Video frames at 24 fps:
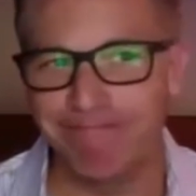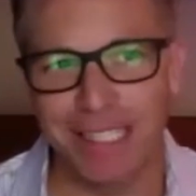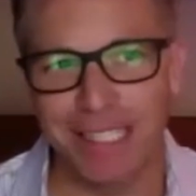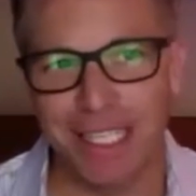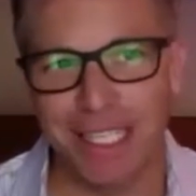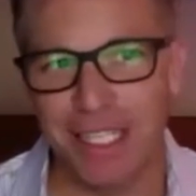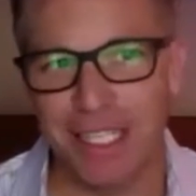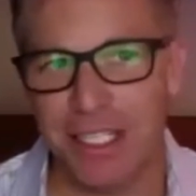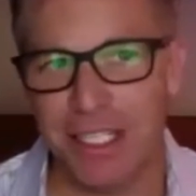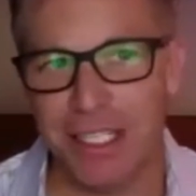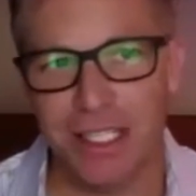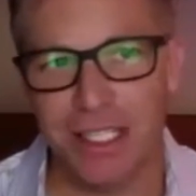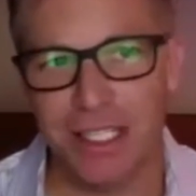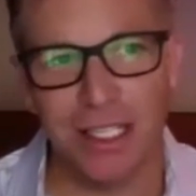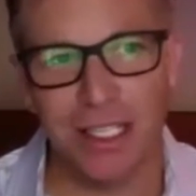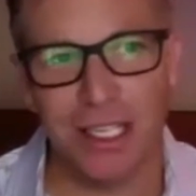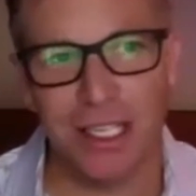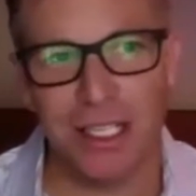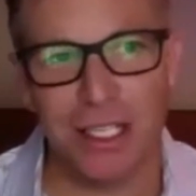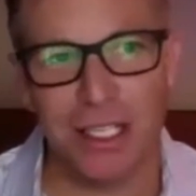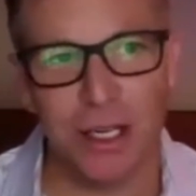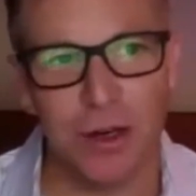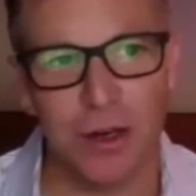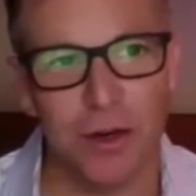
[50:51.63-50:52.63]
The
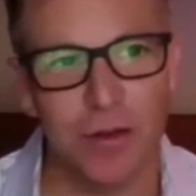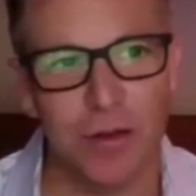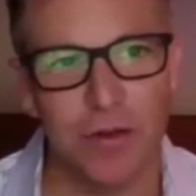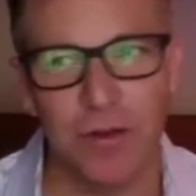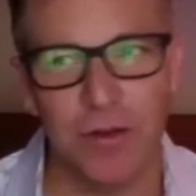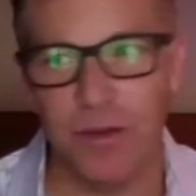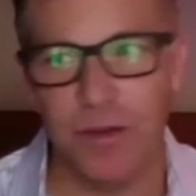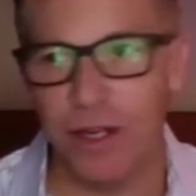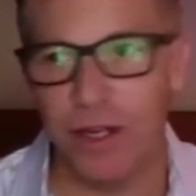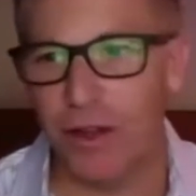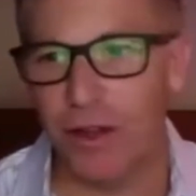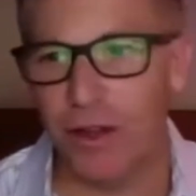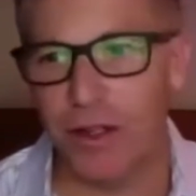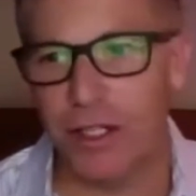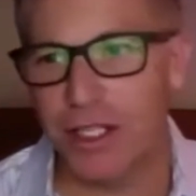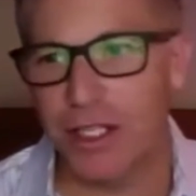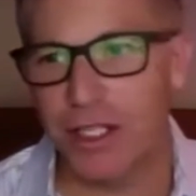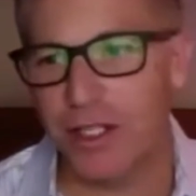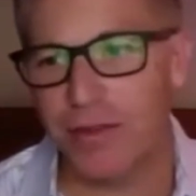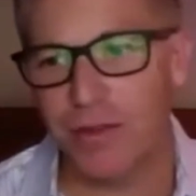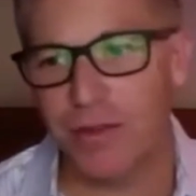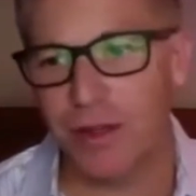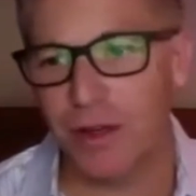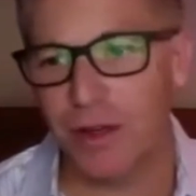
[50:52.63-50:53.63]
kids that are,
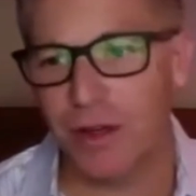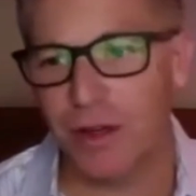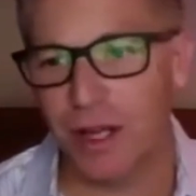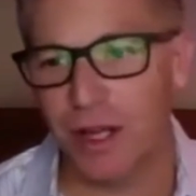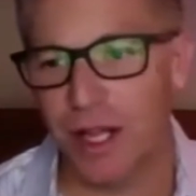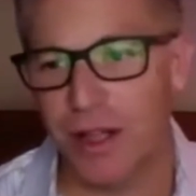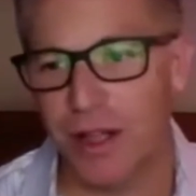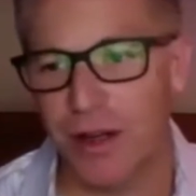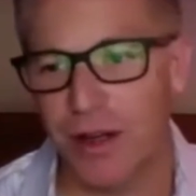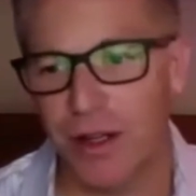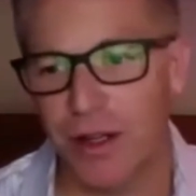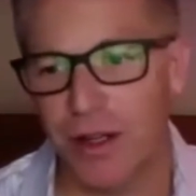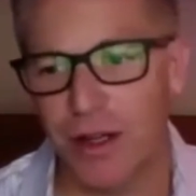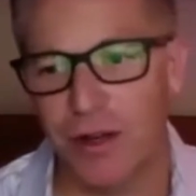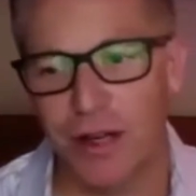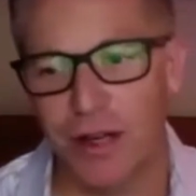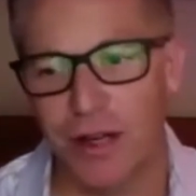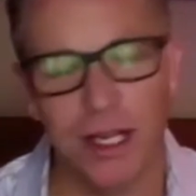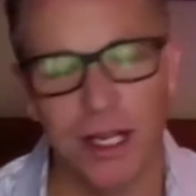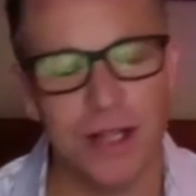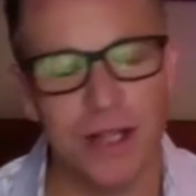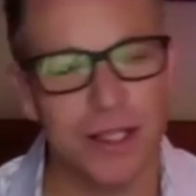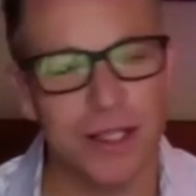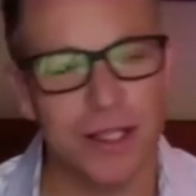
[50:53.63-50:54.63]
they're
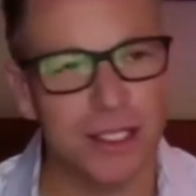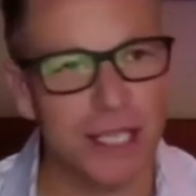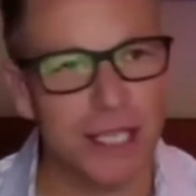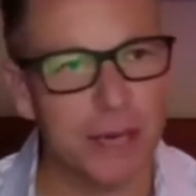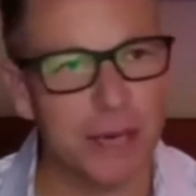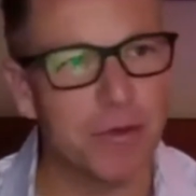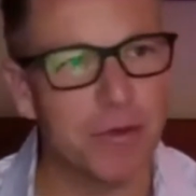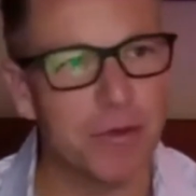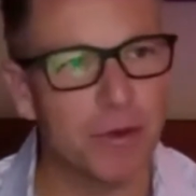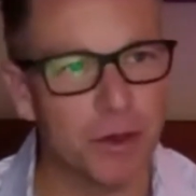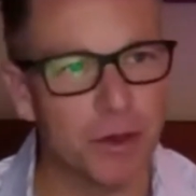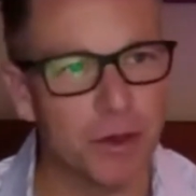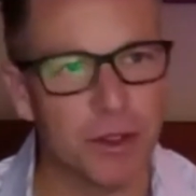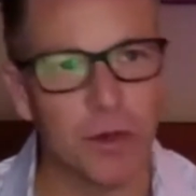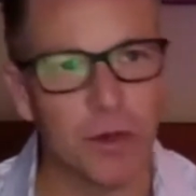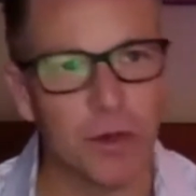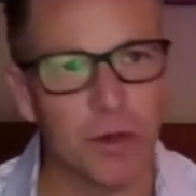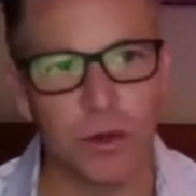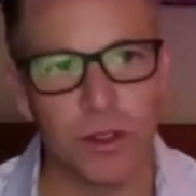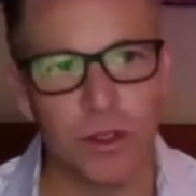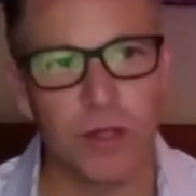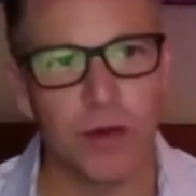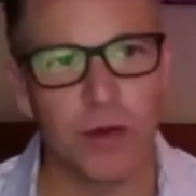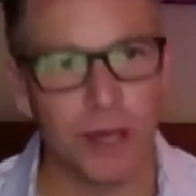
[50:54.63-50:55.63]
not the type of folks who are
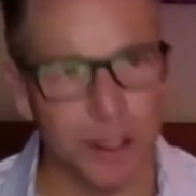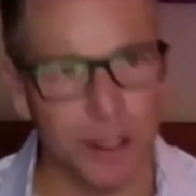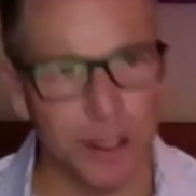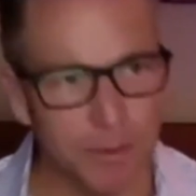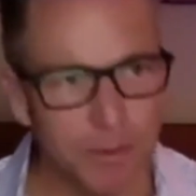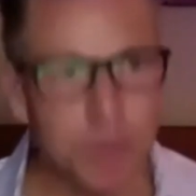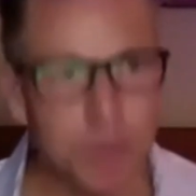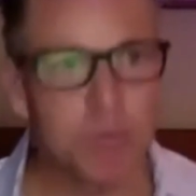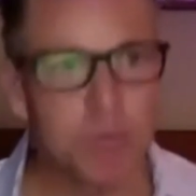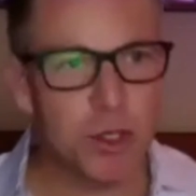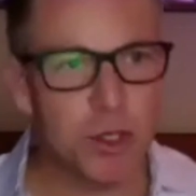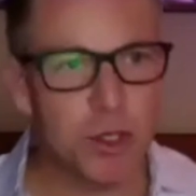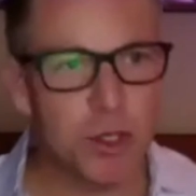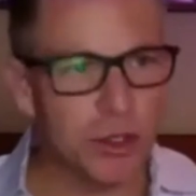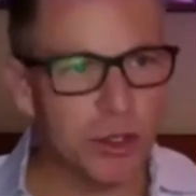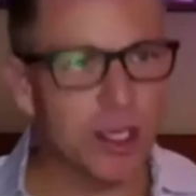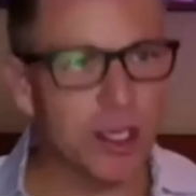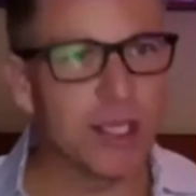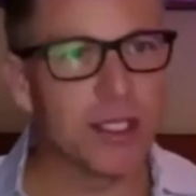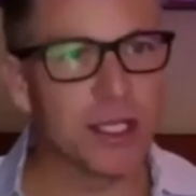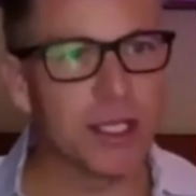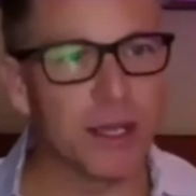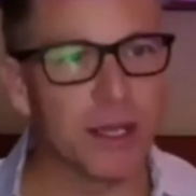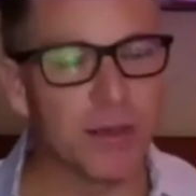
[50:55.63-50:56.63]
really trying to push their
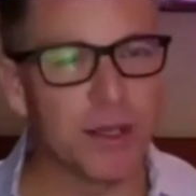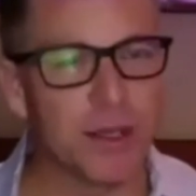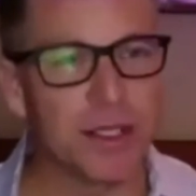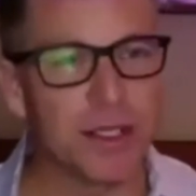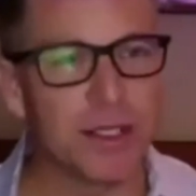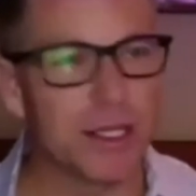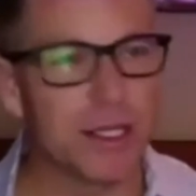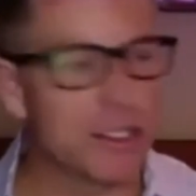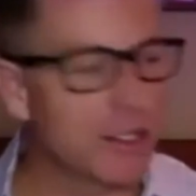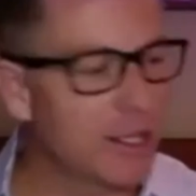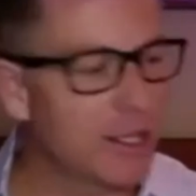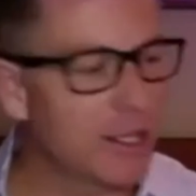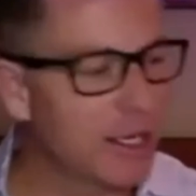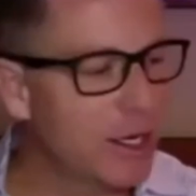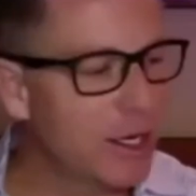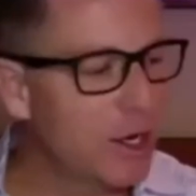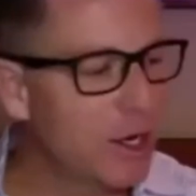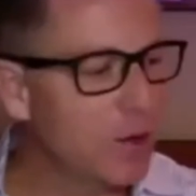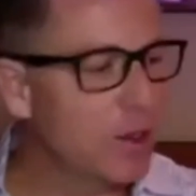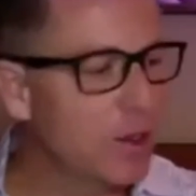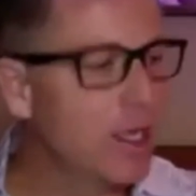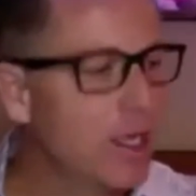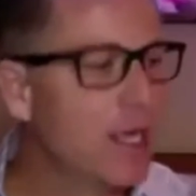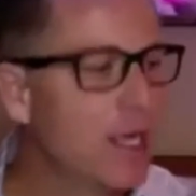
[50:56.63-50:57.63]
kids in the business, and they
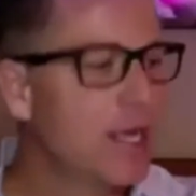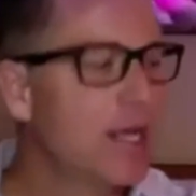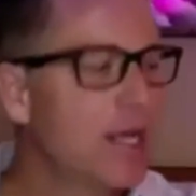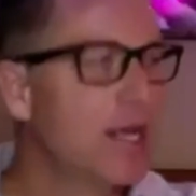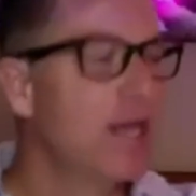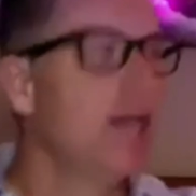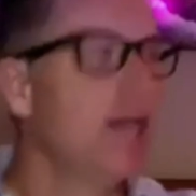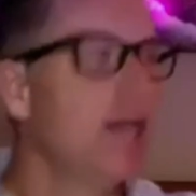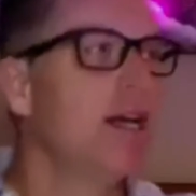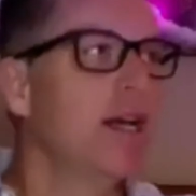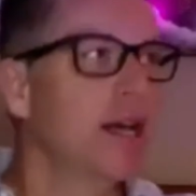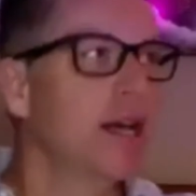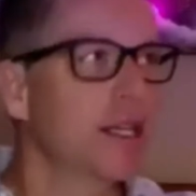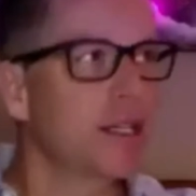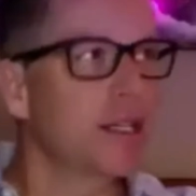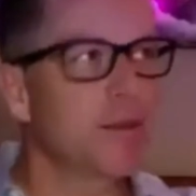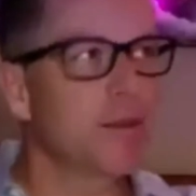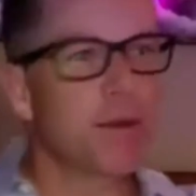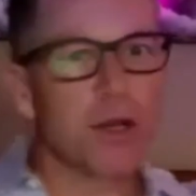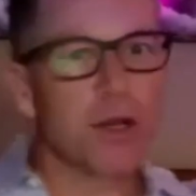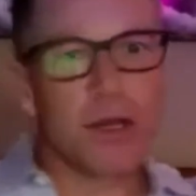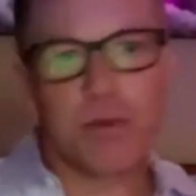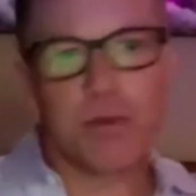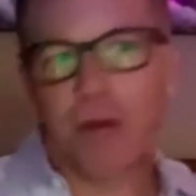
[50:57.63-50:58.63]
know at some
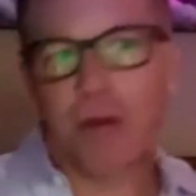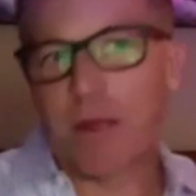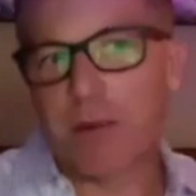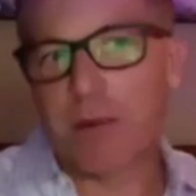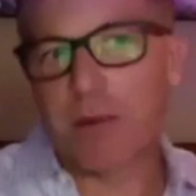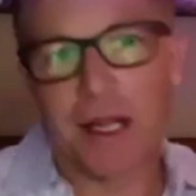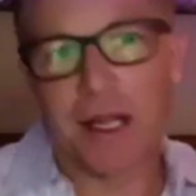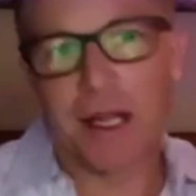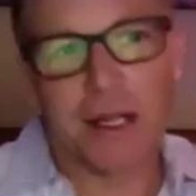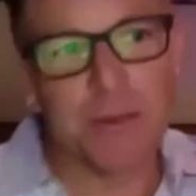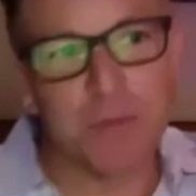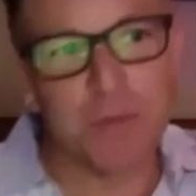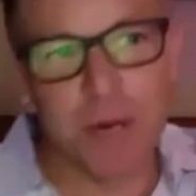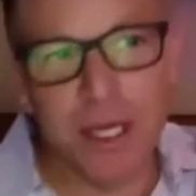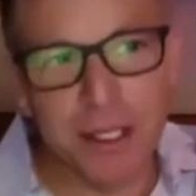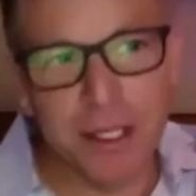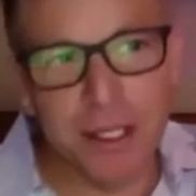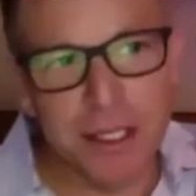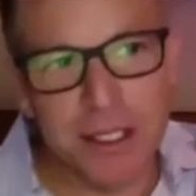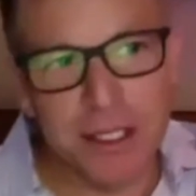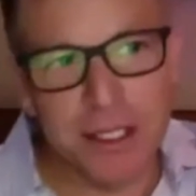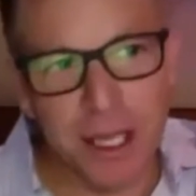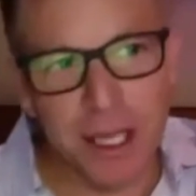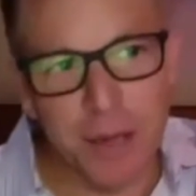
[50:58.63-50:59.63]
point they're probably going to break
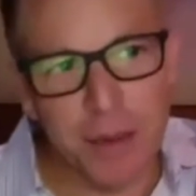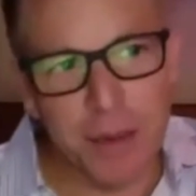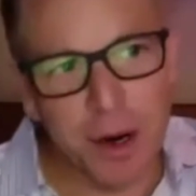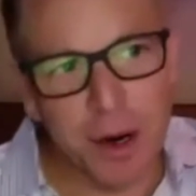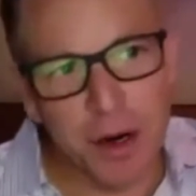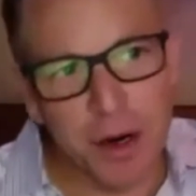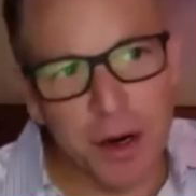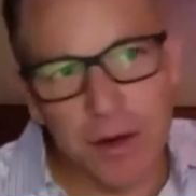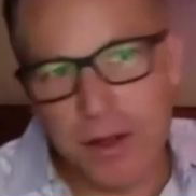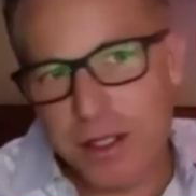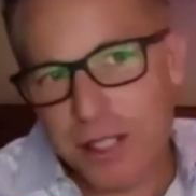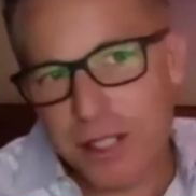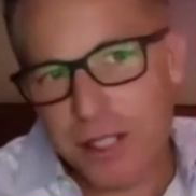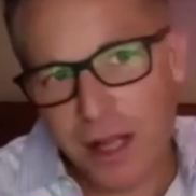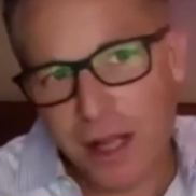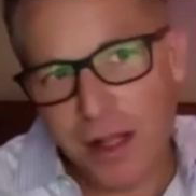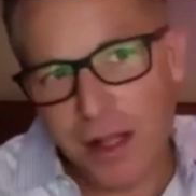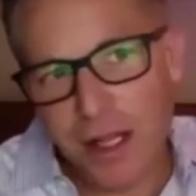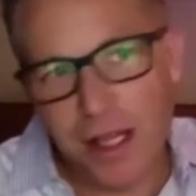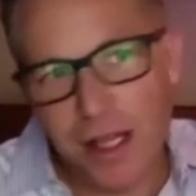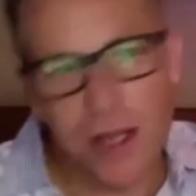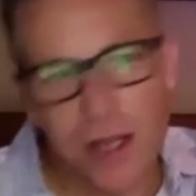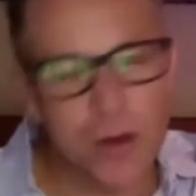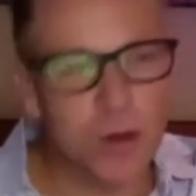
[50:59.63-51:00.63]
this thing apart and sell
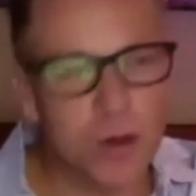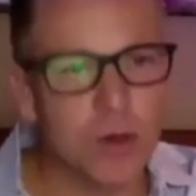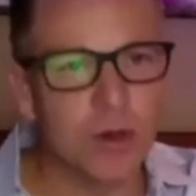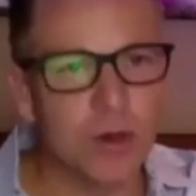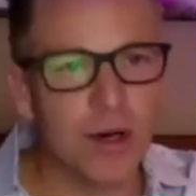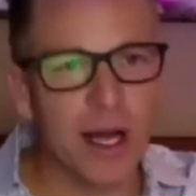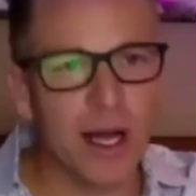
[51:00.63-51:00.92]
it, or